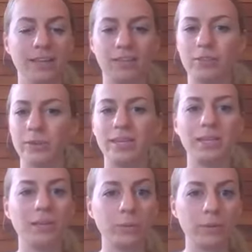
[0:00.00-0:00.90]
They give you
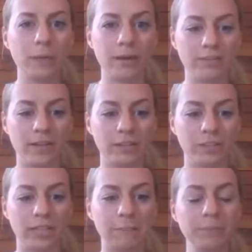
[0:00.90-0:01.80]
equal amount of
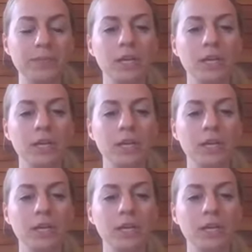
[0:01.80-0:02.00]
energy.